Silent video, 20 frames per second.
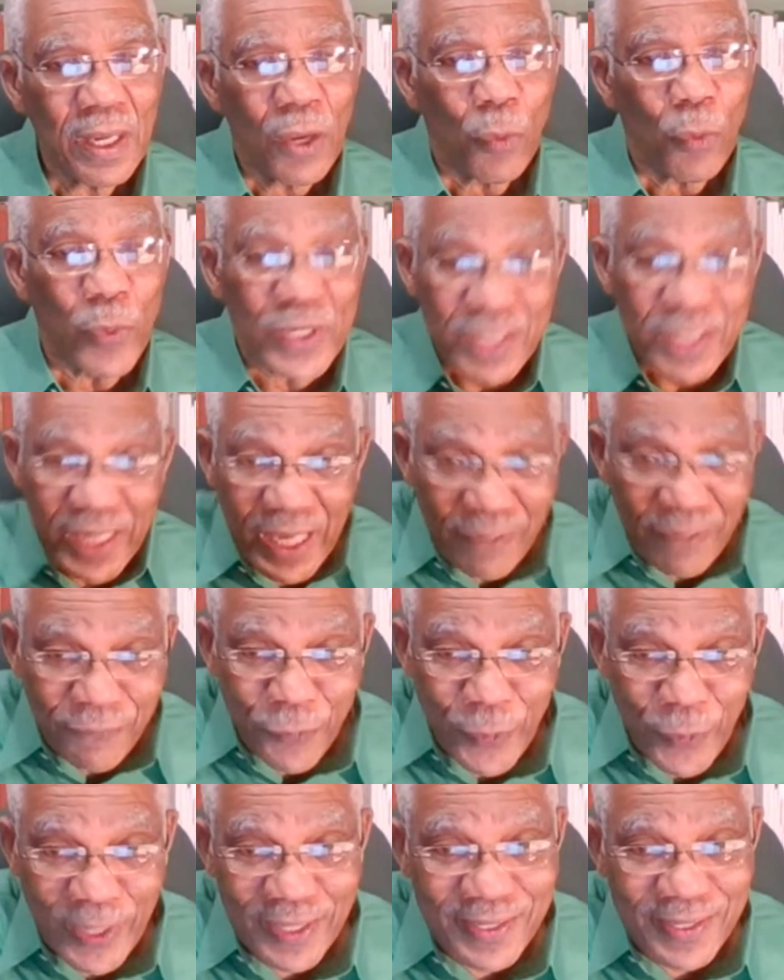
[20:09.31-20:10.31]
which
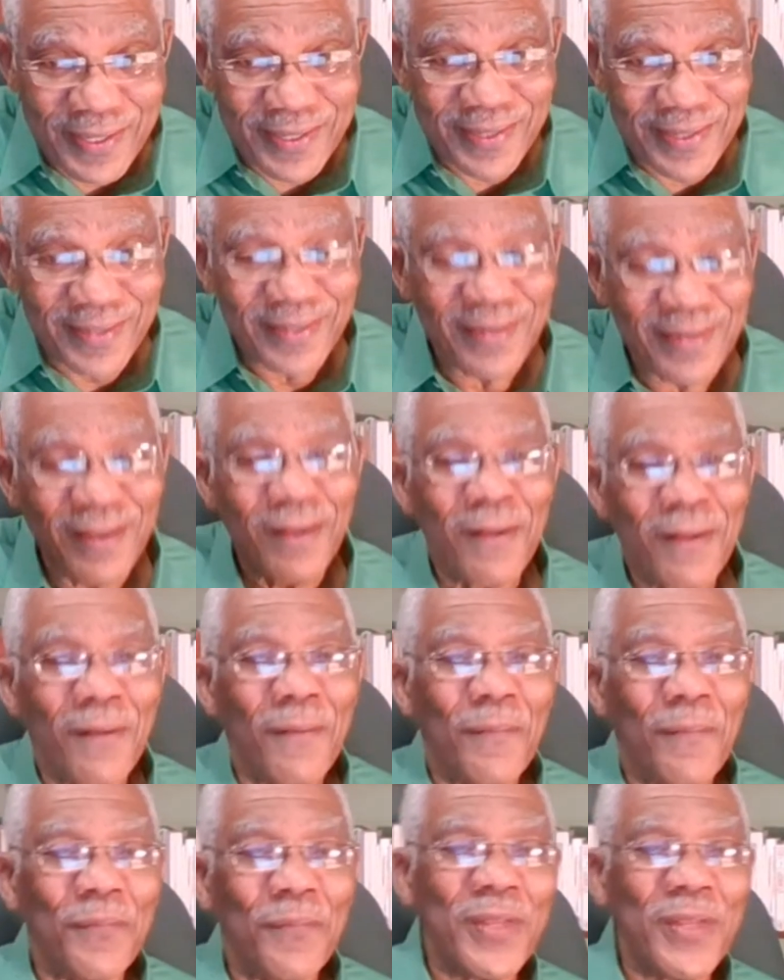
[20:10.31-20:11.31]
influenced
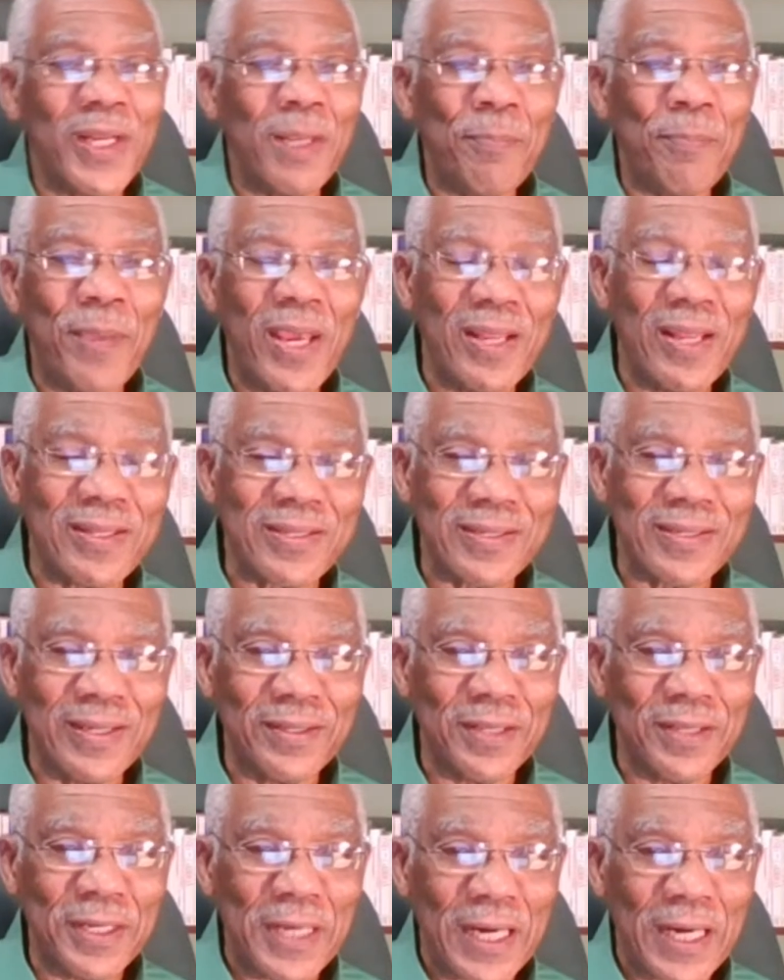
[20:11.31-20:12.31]
the debates in
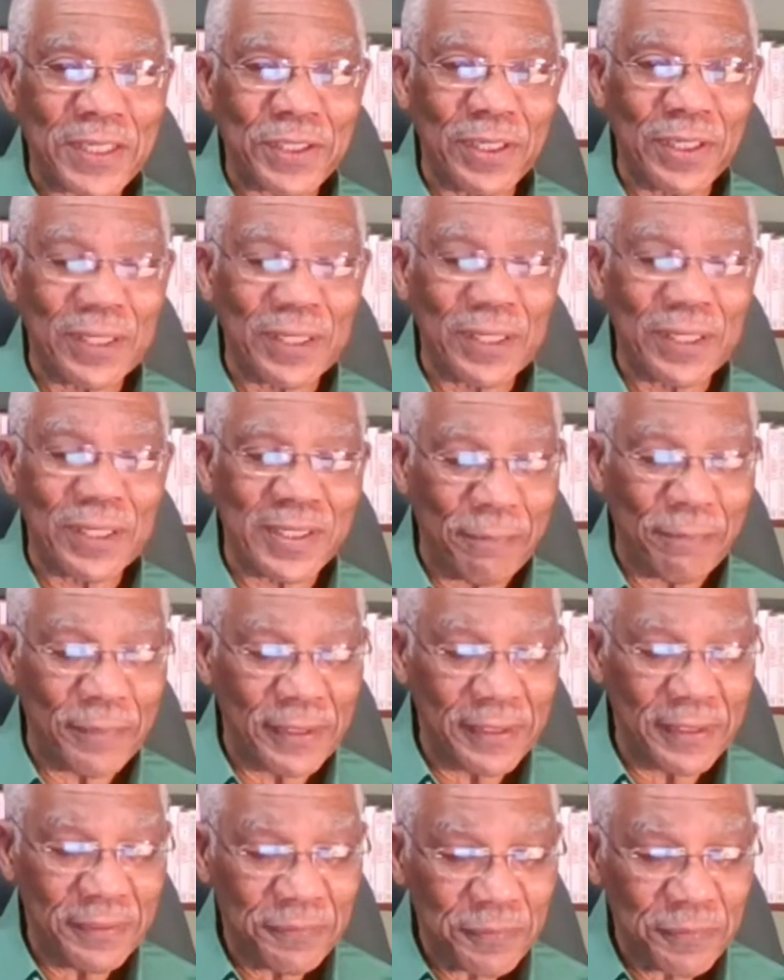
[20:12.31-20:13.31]
the National Assembly.